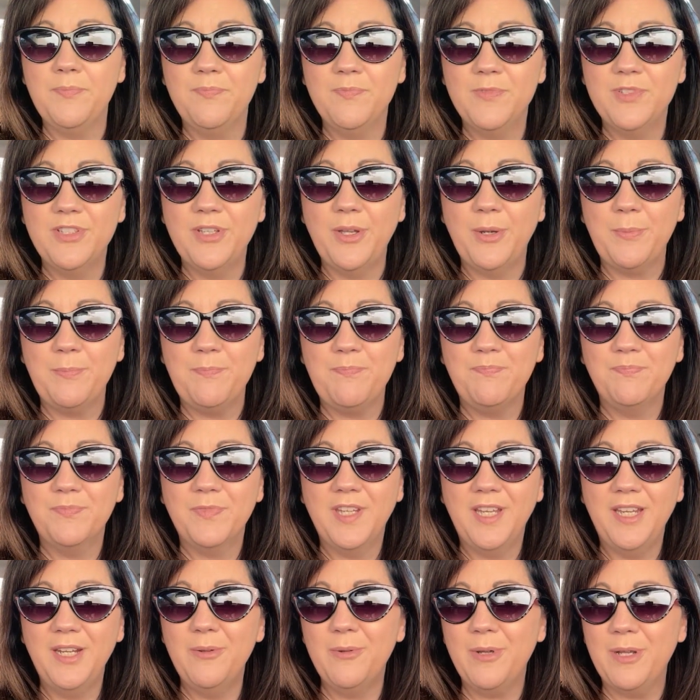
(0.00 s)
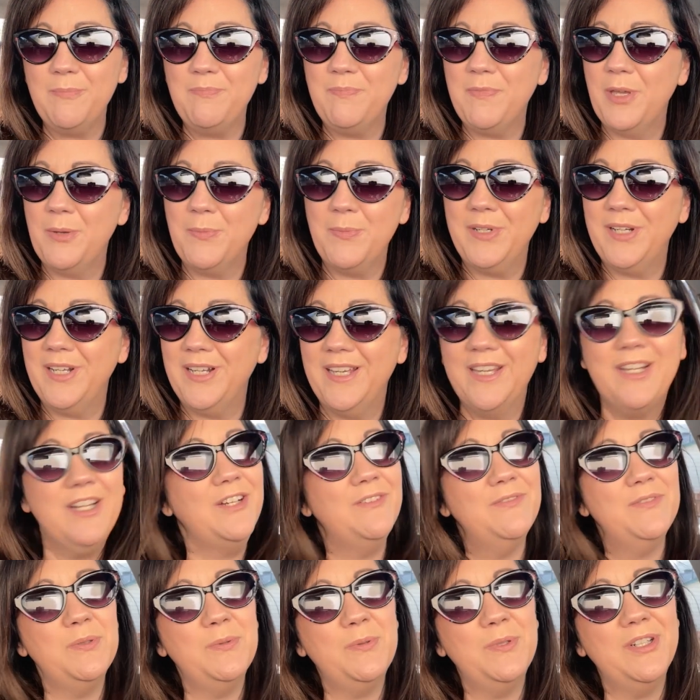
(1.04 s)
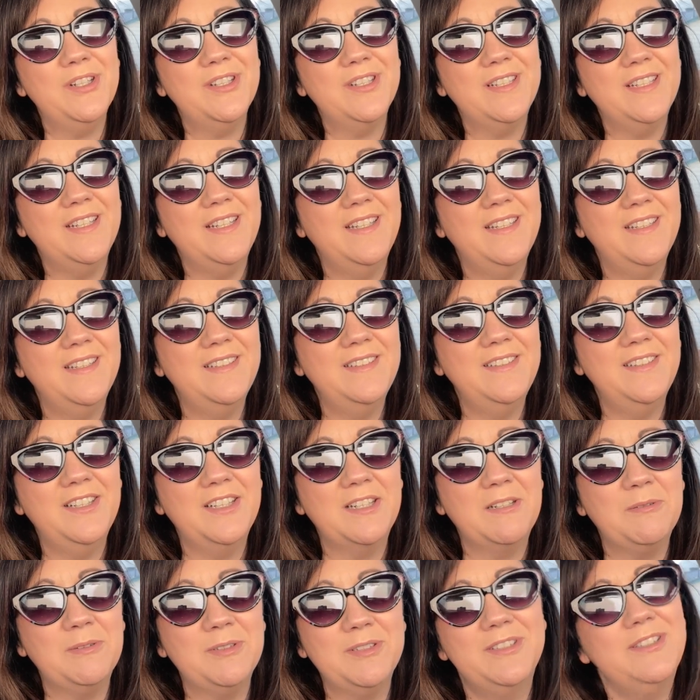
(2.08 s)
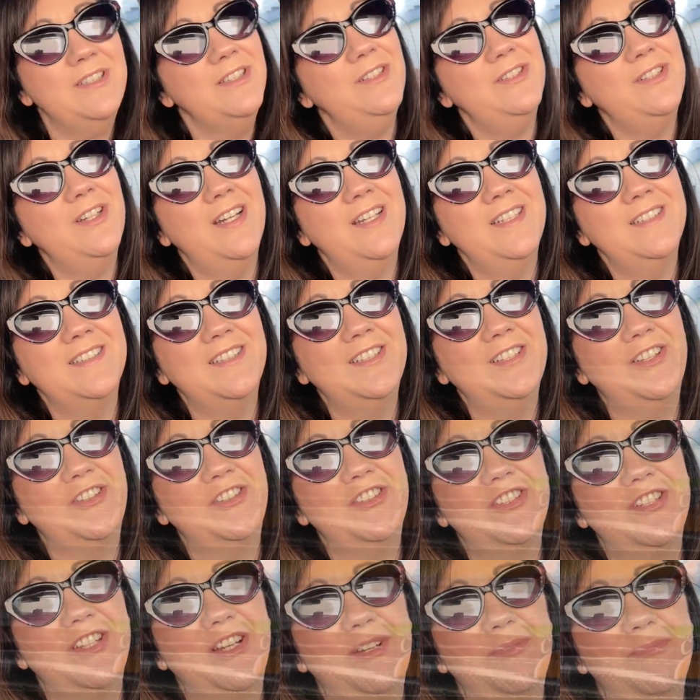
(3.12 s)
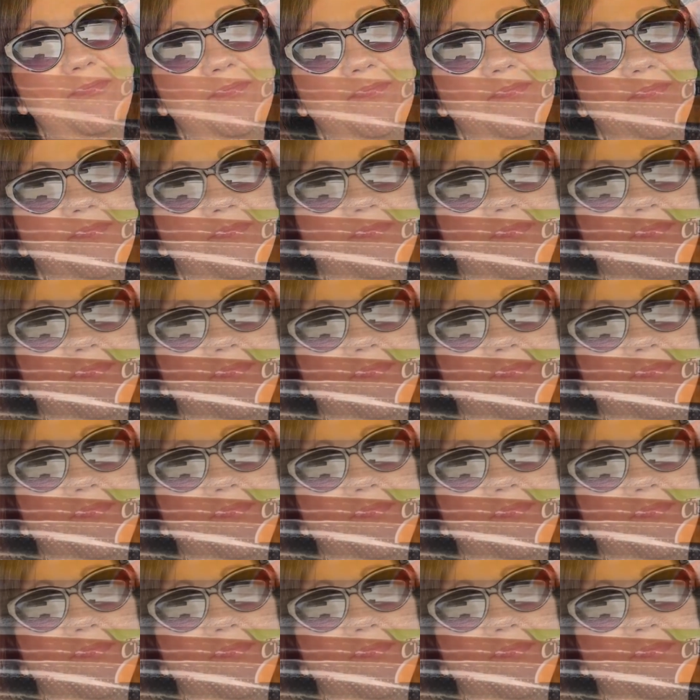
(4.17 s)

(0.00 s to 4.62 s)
so anyway, I'm gonna head off to work and I will see you guys at lunchtime